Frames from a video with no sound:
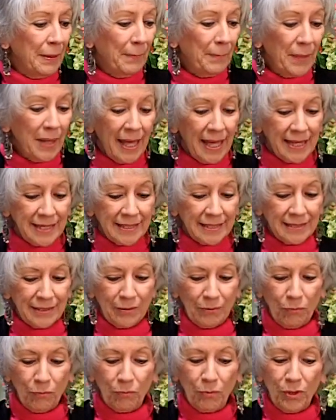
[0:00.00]
But
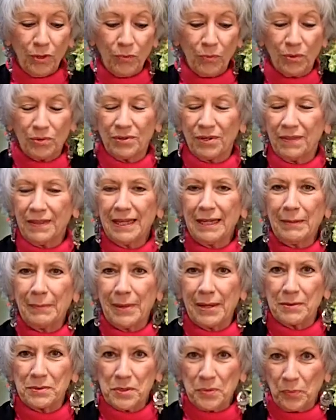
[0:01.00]
we want to think
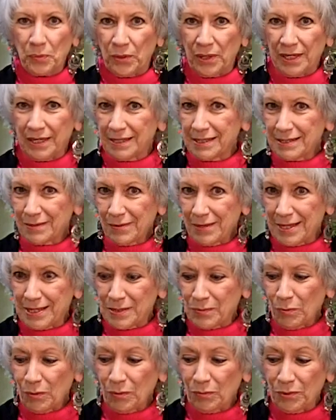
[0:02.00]
about spring, so that's
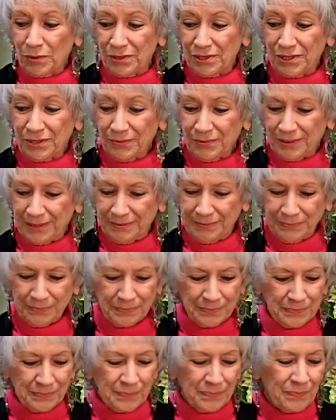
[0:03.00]
what we're doing.
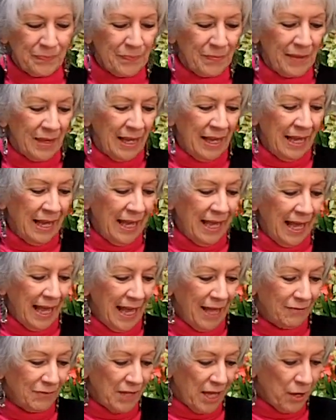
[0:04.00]

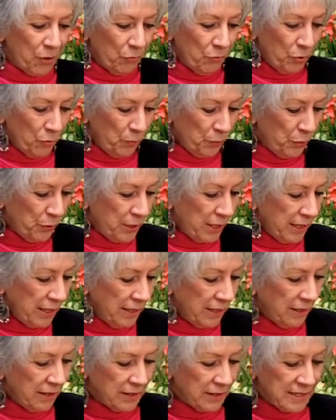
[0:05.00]
I've got a real
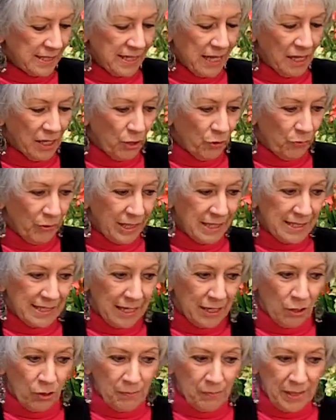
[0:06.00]
pretty solid green
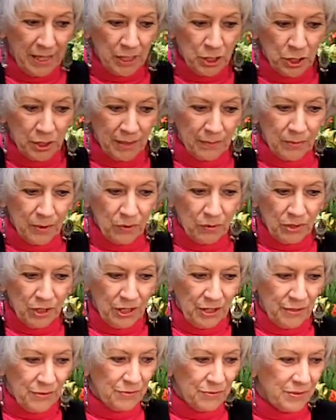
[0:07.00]
Deco Mesh I'm going to
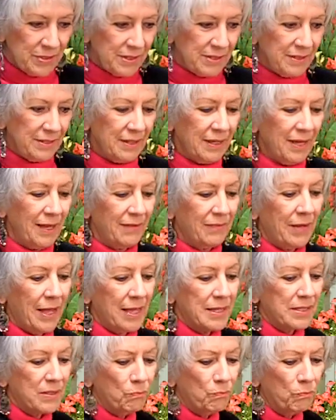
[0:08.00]
use. I've
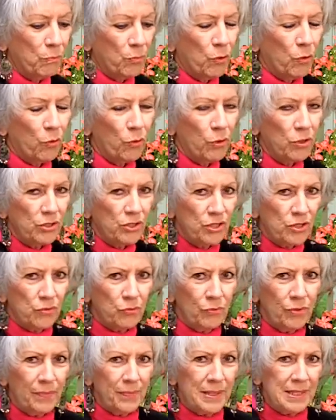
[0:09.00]
got some gorgeous
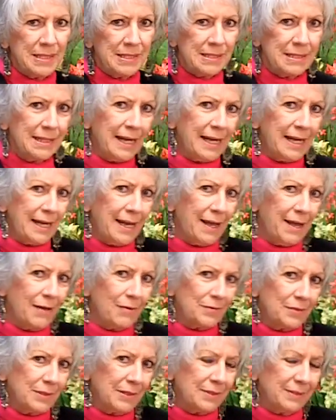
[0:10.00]
ribbons laid
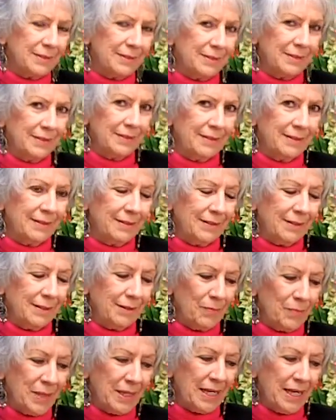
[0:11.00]
out
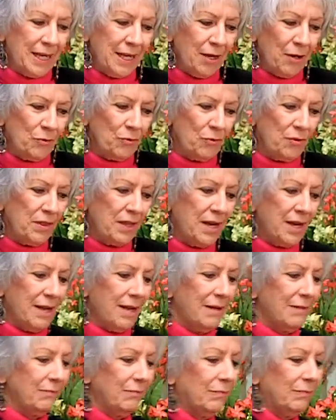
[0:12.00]
on my counter that
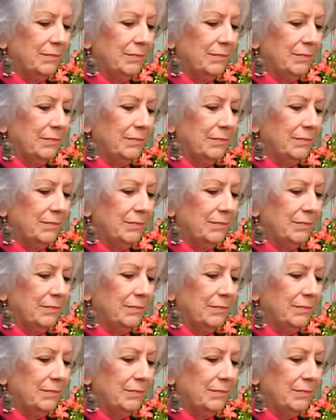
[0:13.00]
I